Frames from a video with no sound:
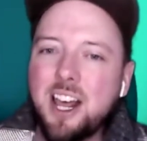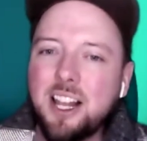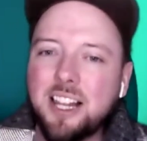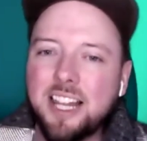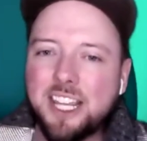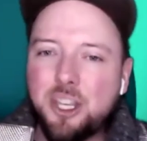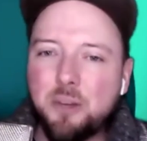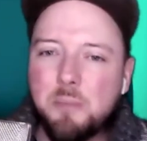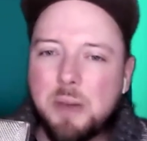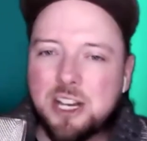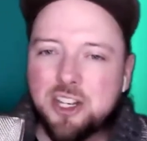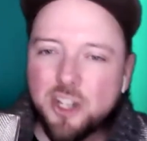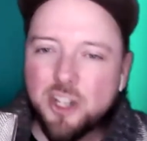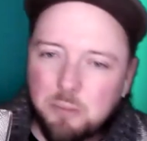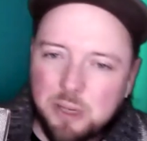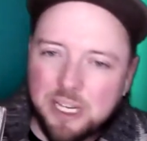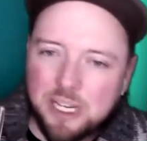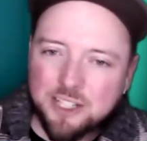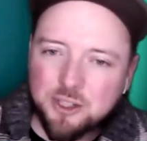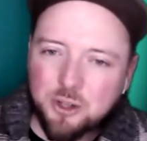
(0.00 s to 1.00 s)
Like you
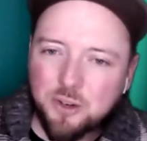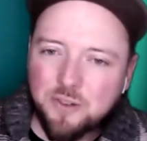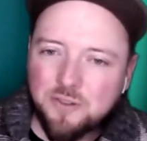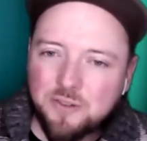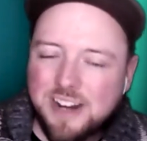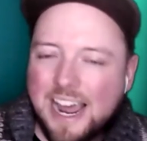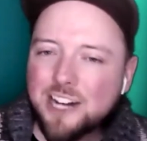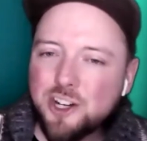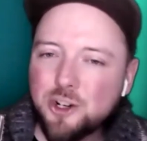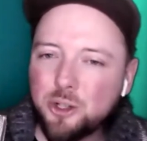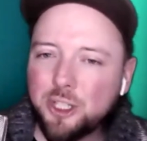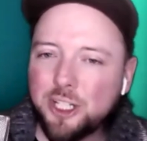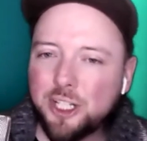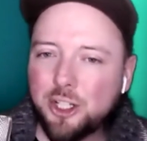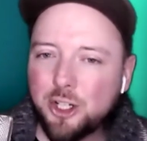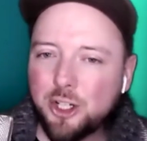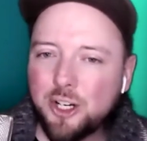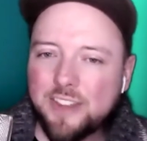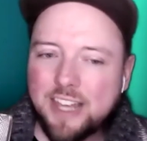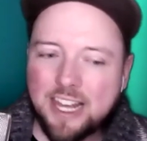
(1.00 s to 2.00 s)
mentioned being sort of naturally
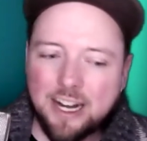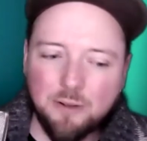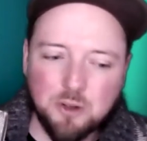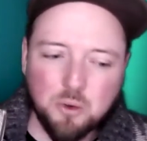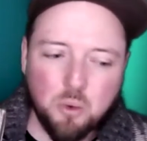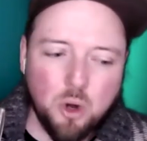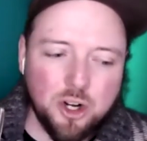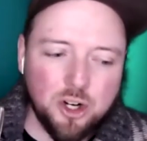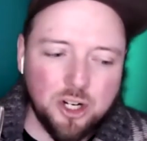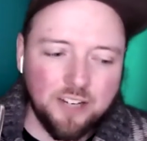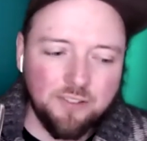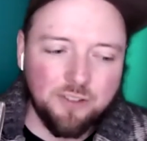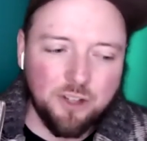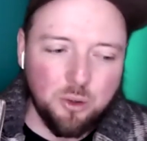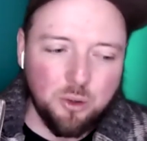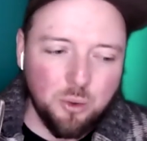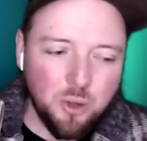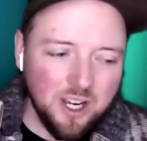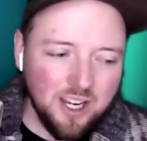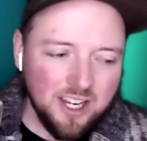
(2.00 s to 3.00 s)
good at that. I was wondering if
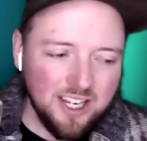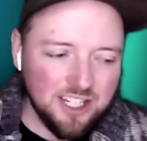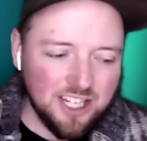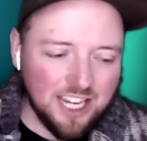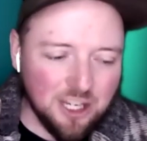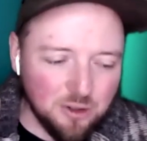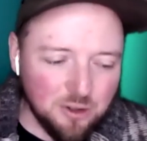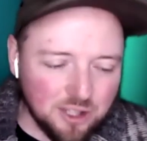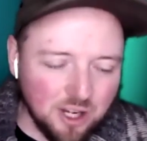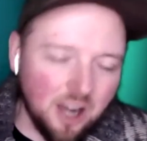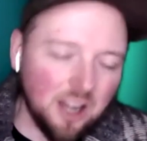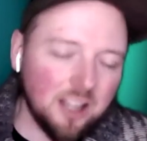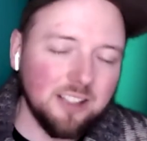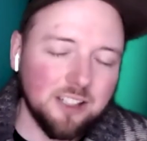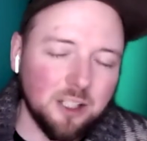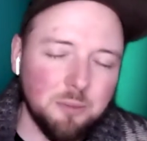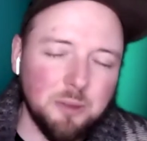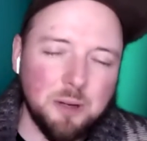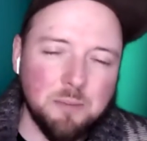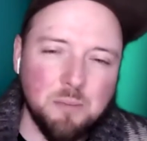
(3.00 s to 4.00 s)
you, can you talk a
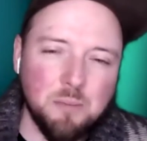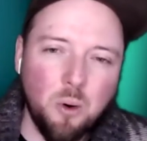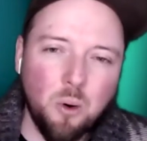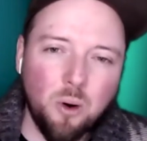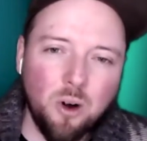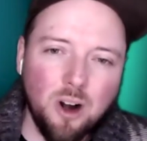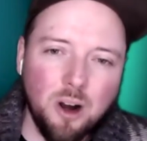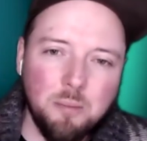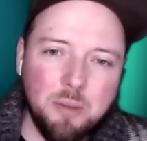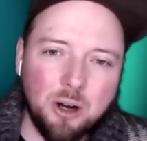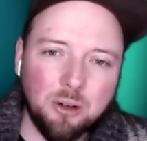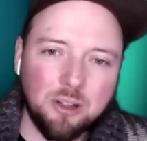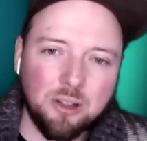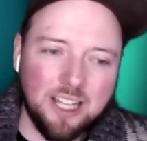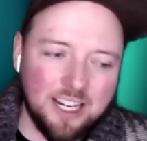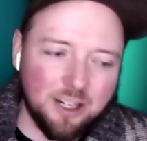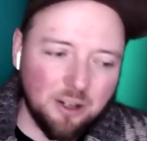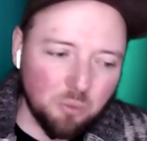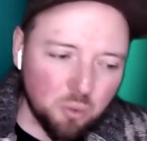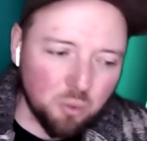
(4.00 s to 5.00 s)
little bit more about
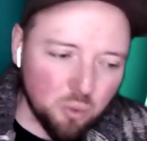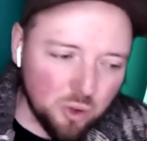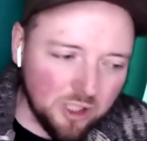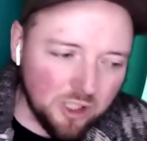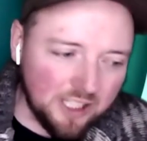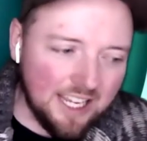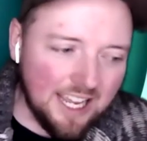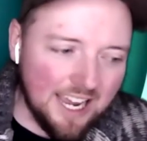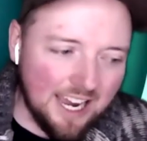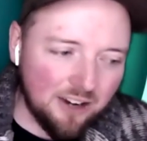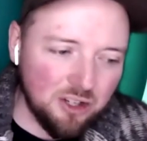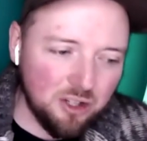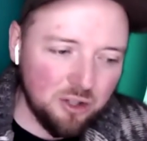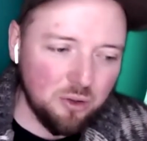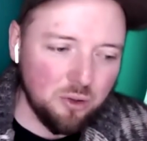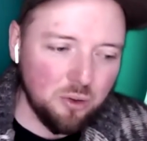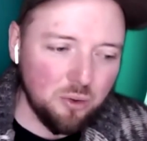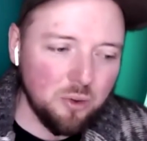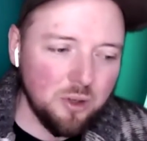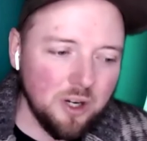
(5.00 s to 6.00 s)
like really how
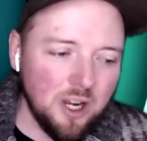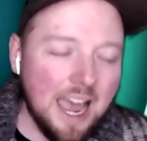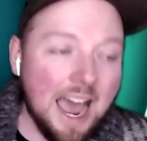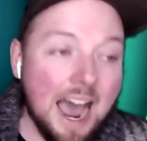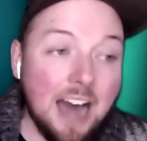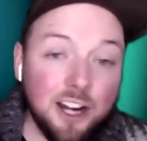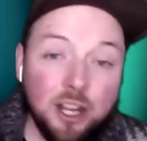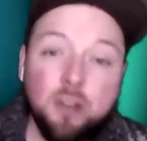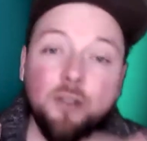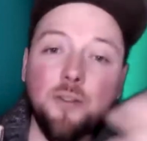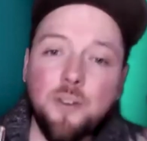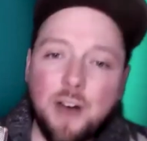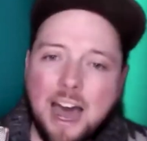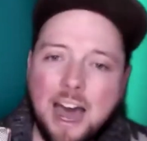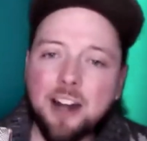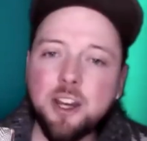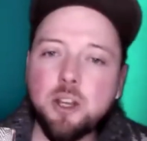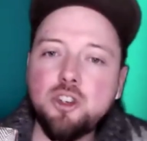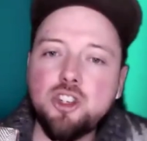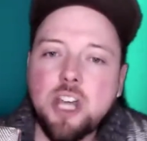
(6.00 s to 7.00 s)
you, how do you,
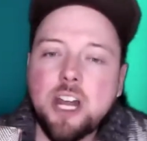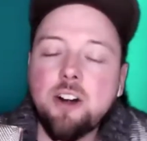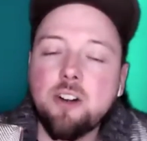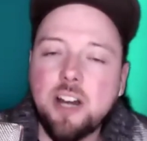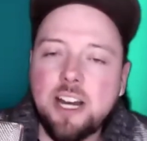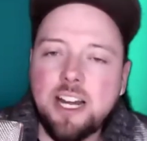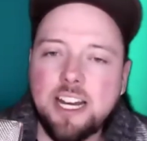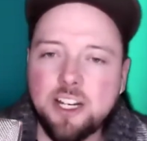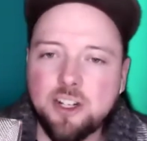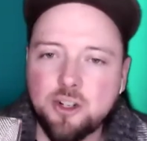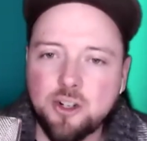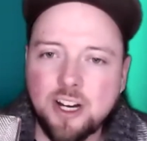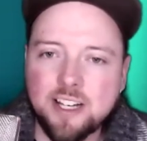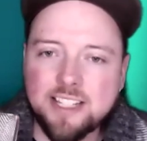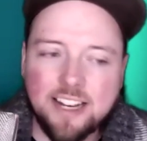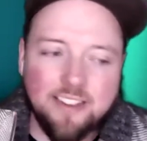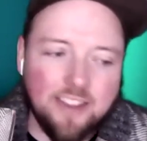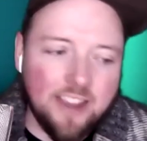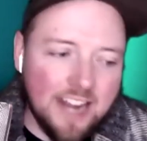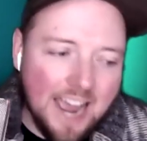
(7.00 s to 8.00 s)
how do you generate
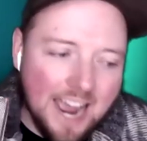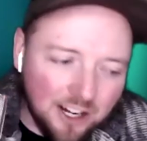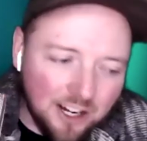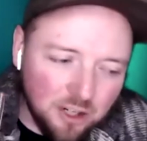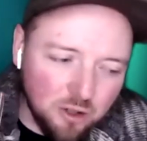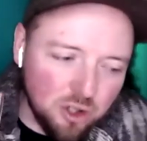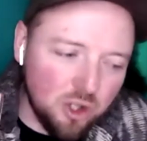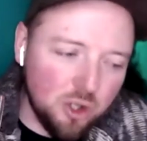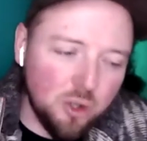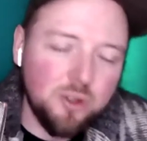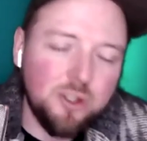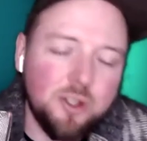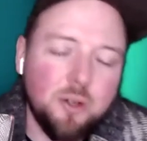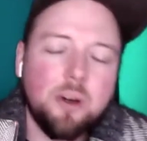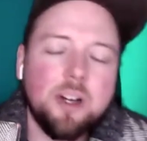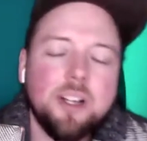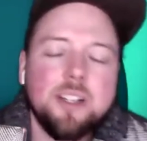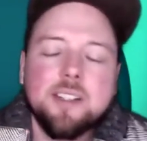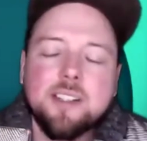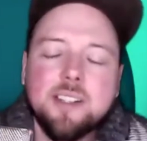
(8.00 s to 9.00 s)
interest and then how do you choose the
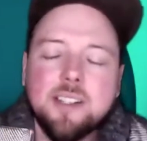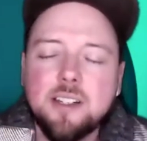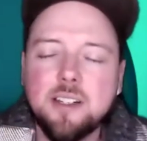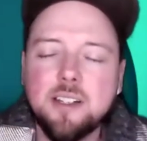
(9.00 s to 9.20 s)
ones?